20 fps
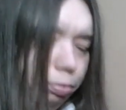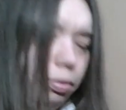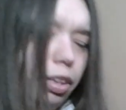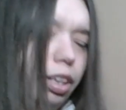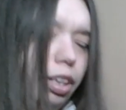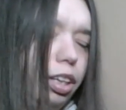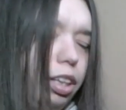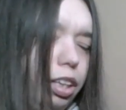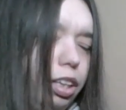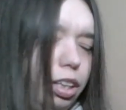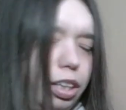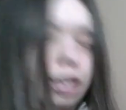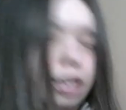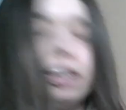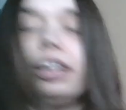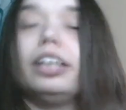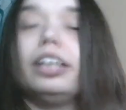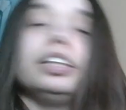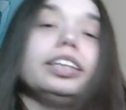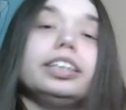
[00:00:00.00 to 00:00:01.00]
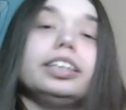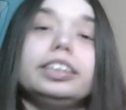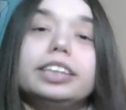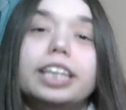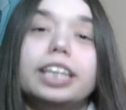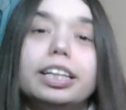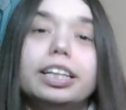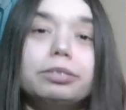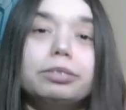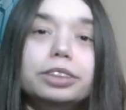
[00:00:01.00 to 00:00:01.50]
The
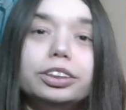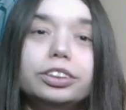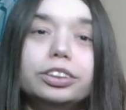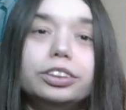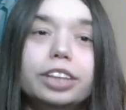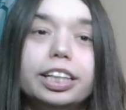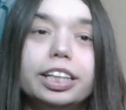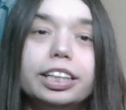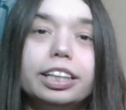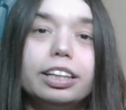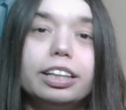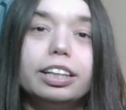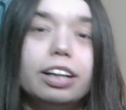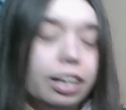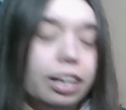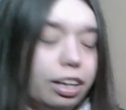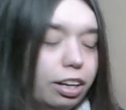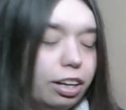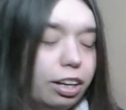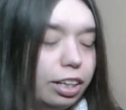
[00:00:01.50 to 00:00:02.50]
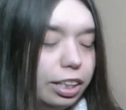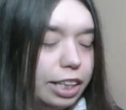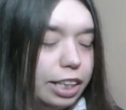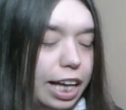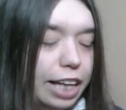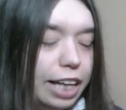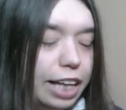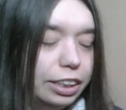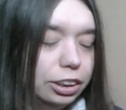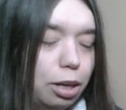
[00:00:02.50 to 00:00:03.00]
deck was trying to
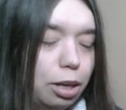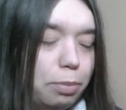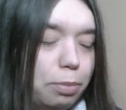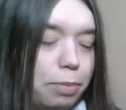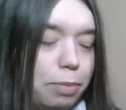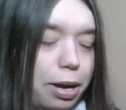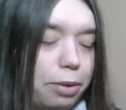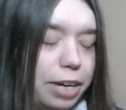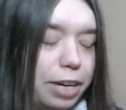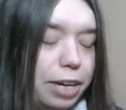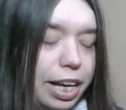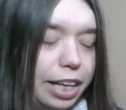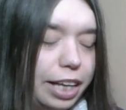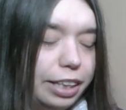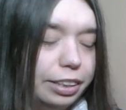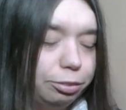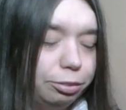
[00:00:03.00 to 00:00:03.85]
catch on my ring.